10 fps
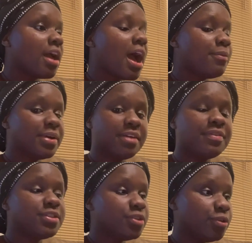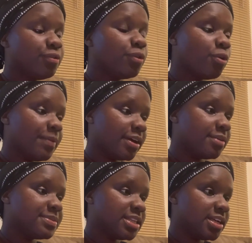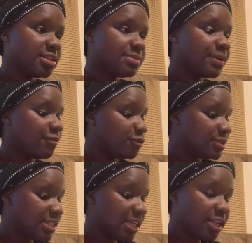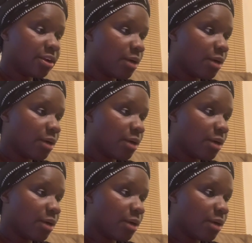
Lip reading: I will give it to you if you go back upstairs, but if you stand here,